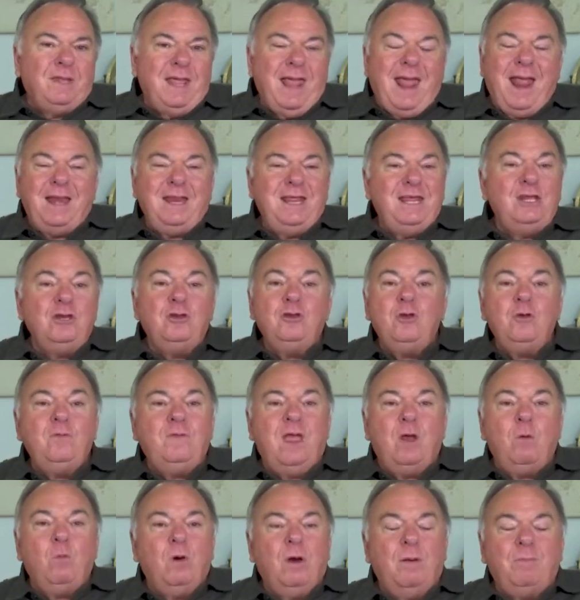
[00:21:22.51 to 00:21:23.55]
And he knew
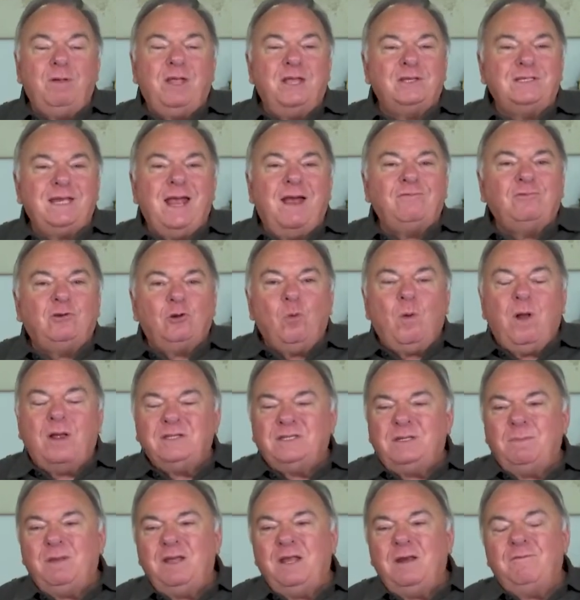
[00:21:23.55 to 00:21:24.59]
they weren't, because after a while,
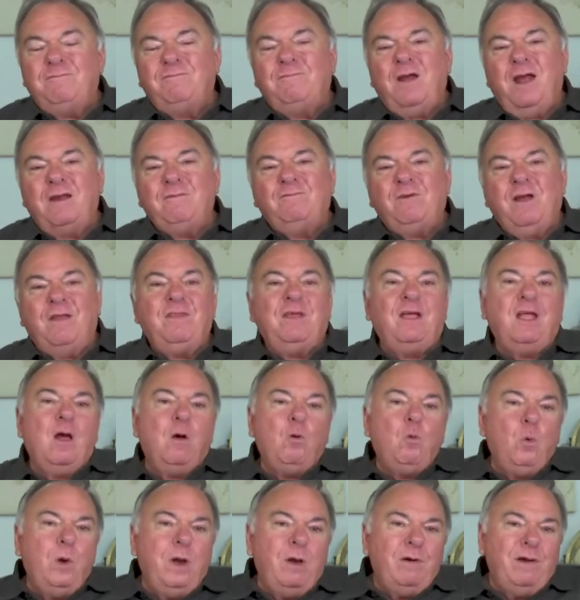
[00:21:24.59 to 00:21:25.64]
they began to fight and fight. They
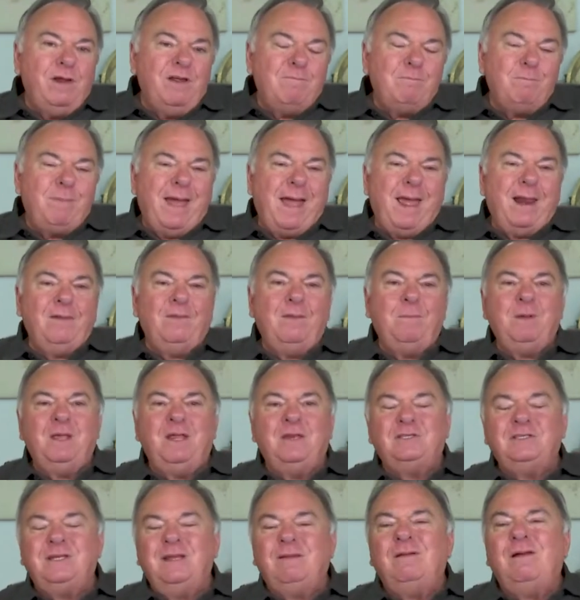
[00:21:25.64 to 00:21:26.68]
got weary of battle. They
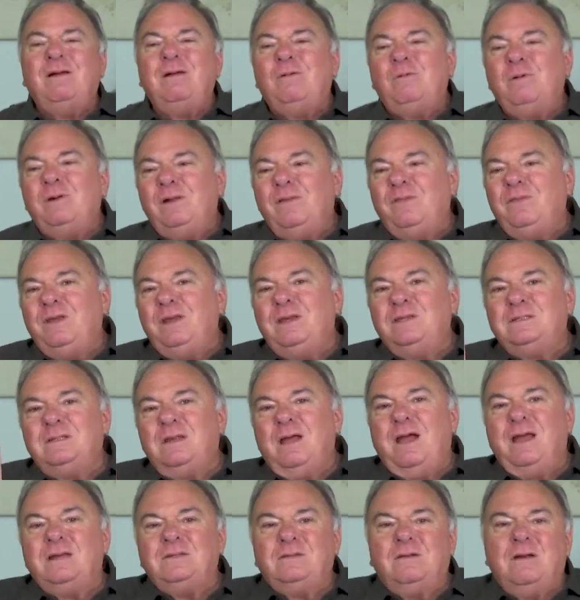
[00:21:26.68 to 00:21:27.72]
began to say, oh, well, these
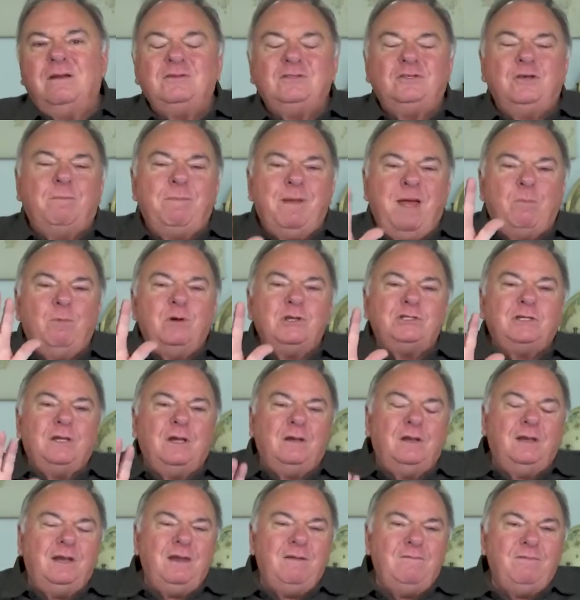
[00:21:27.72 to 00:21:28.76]
guys aren't so bad. We're just
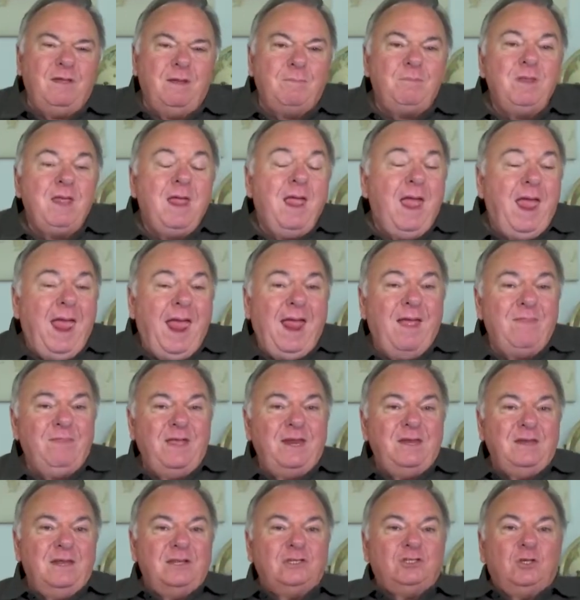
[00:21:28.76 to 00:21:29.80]
going to leave them. And
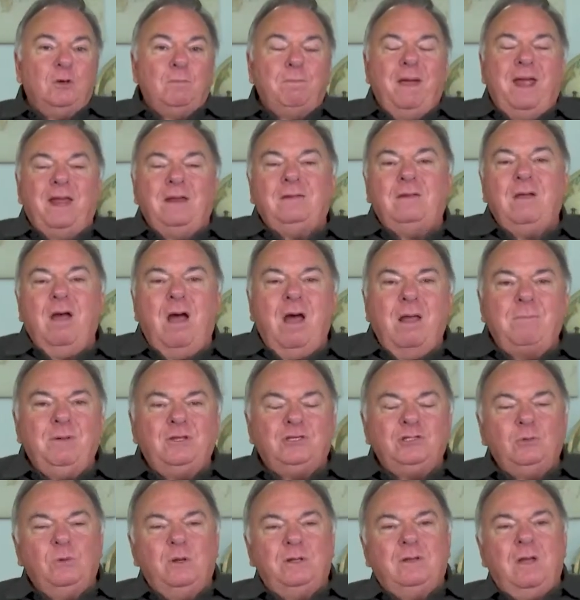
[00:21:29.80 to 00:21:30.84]
they disobeyed God.
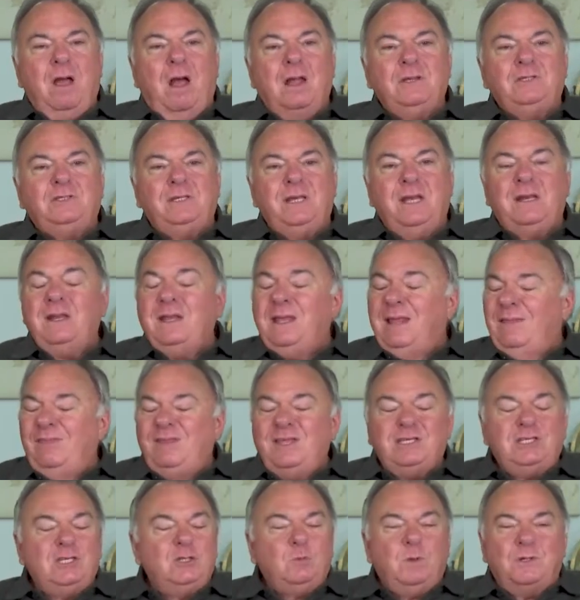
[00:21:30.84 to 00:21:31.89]
But you know what God said?
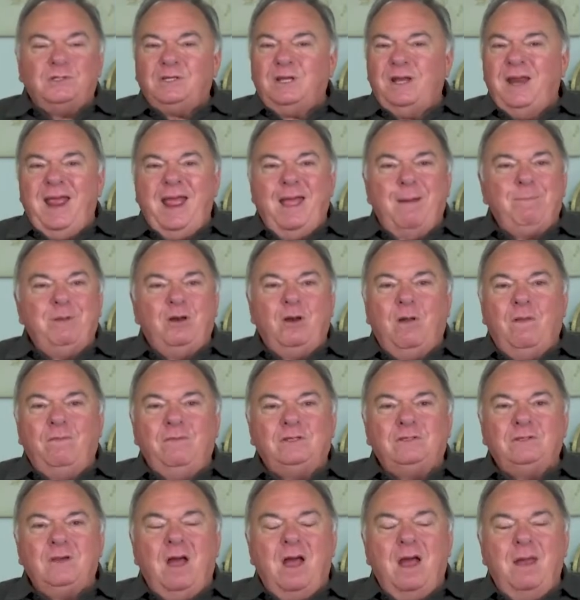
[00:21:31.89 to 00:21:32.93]
This is what's going to happen all
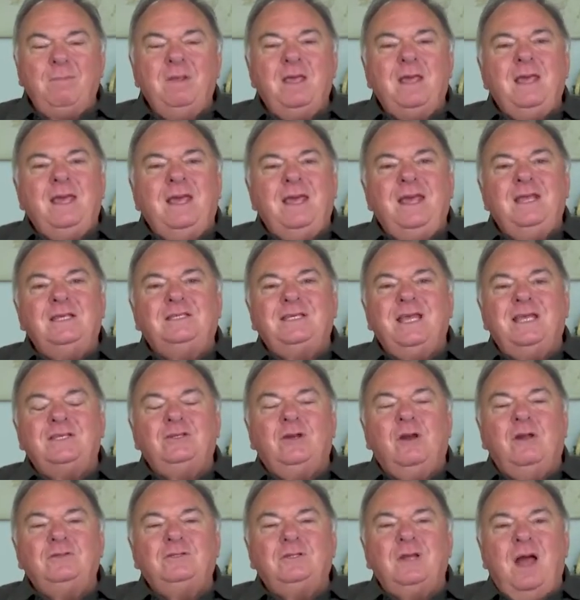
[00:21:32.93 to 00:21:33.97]
the time. He says,
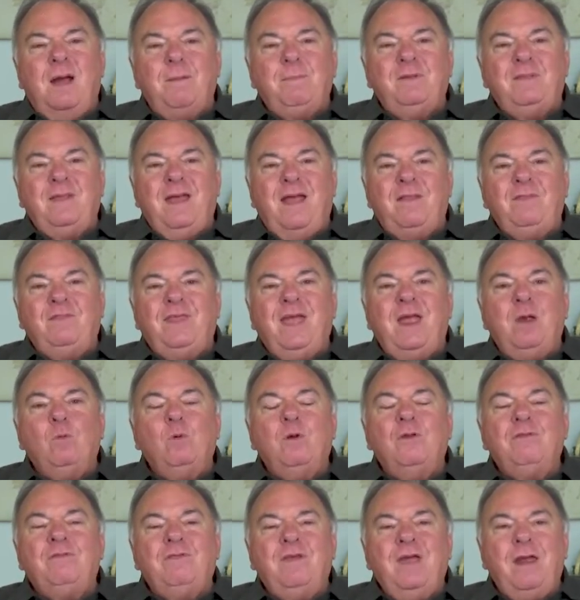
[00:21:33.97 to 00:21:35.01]
and on top of that, they
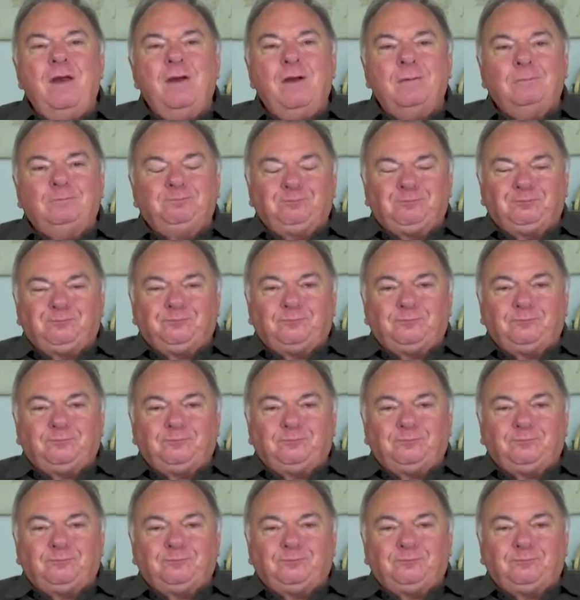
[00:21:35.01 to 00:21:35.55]
were there.